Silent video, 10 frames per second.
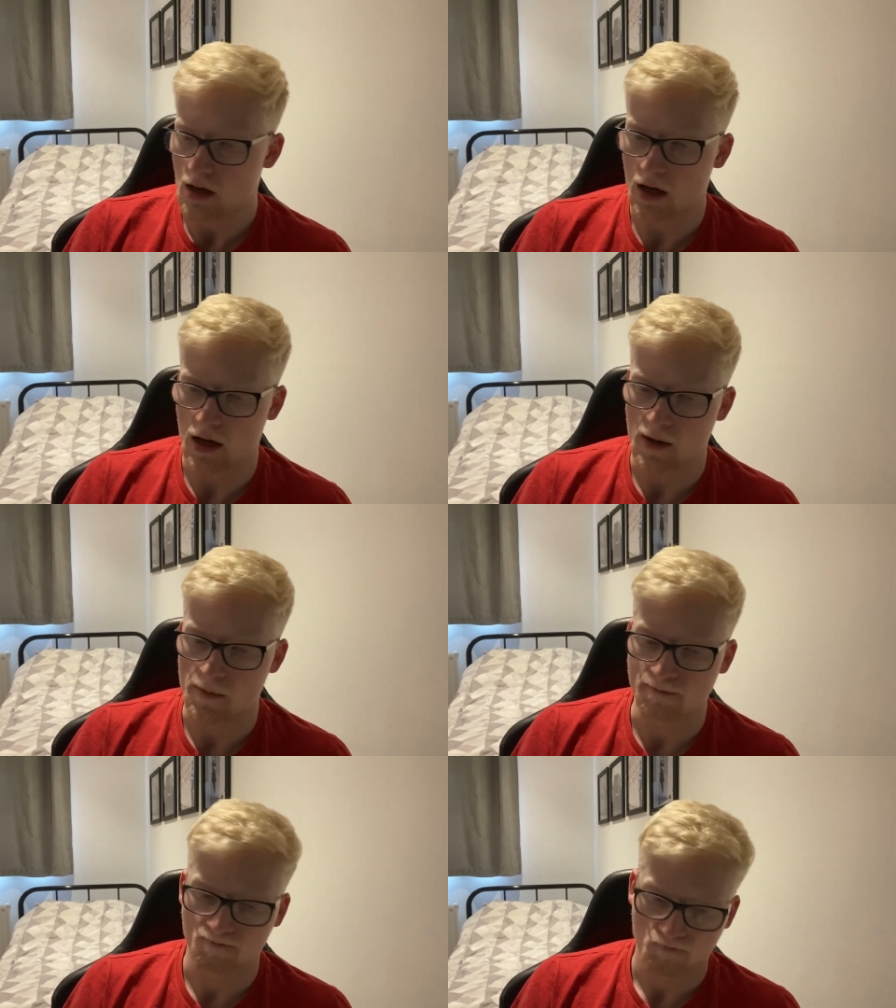
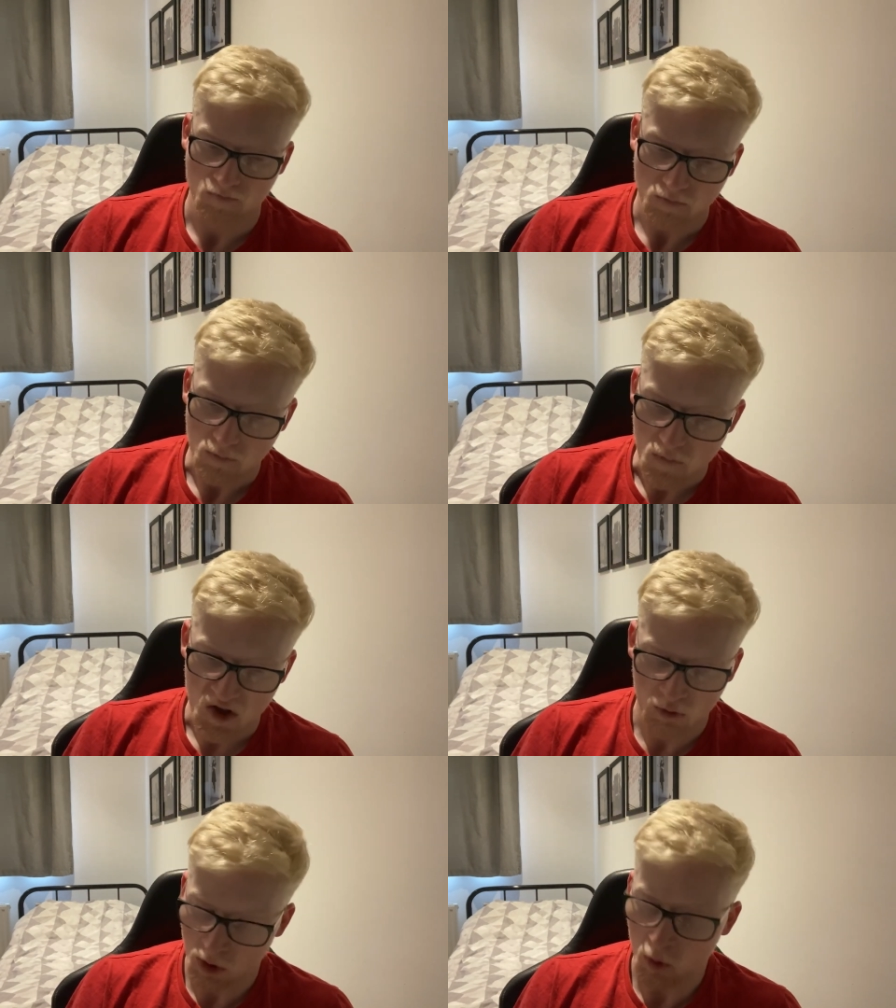Um,
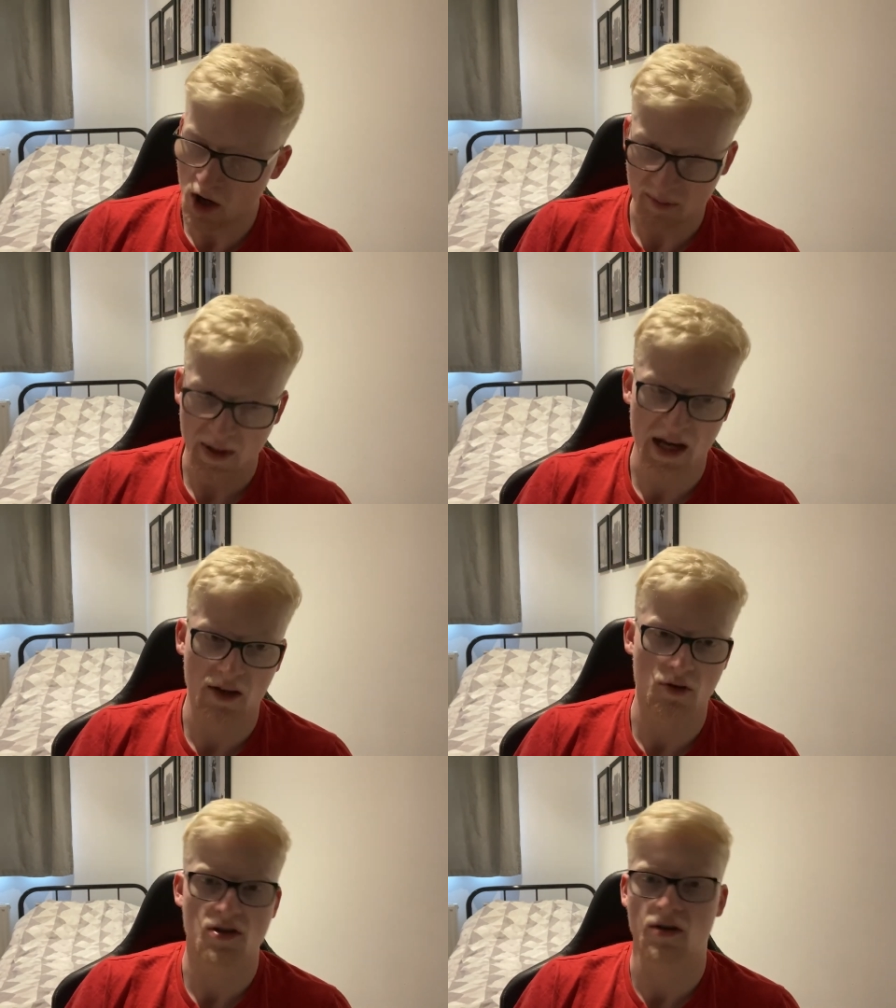we weren't
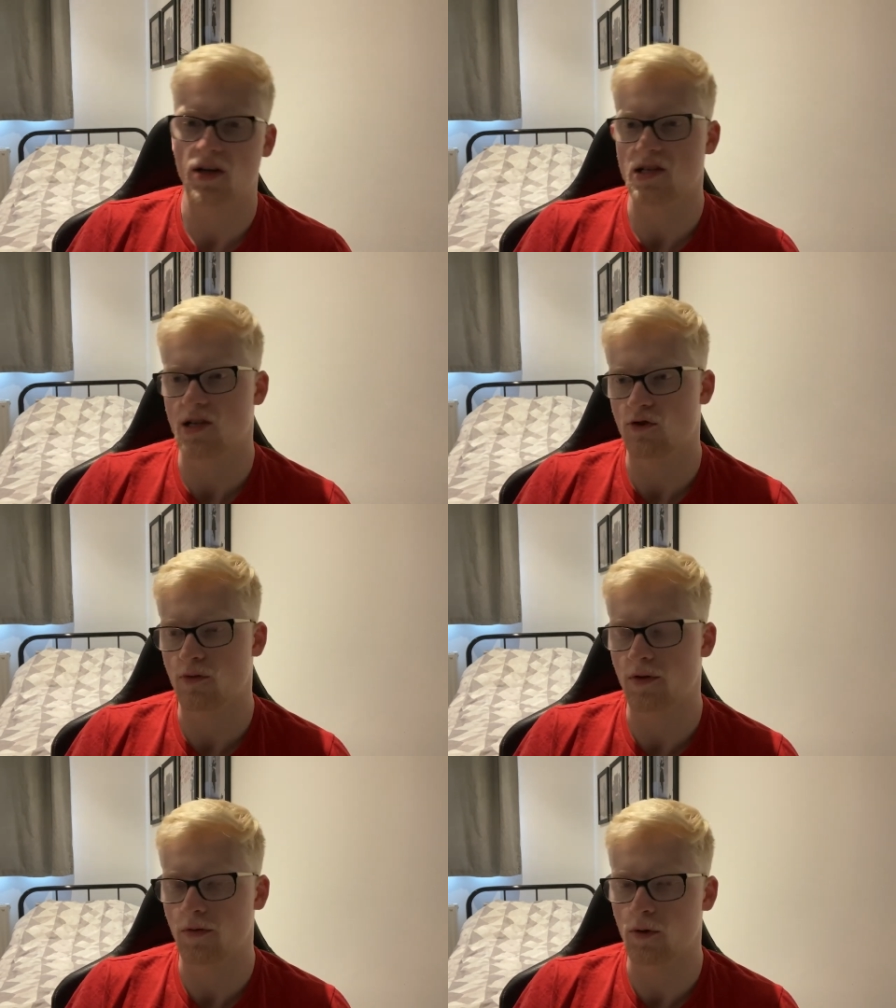planning on signing a
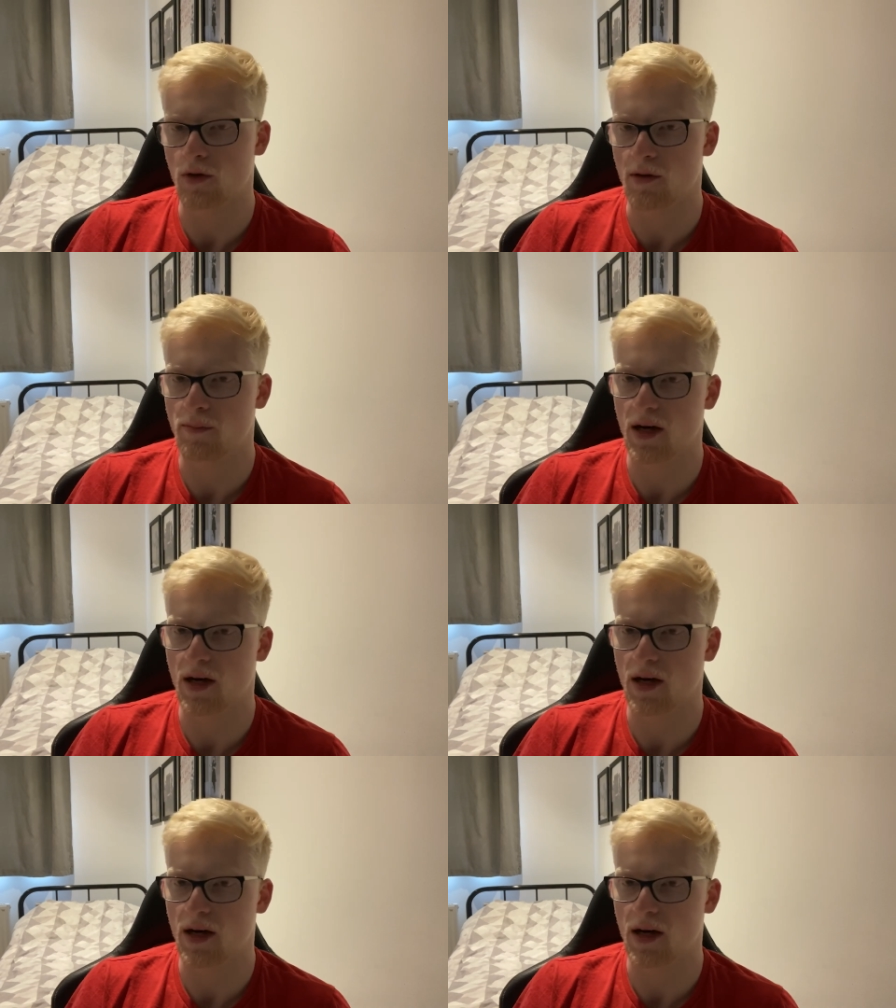central midfielder,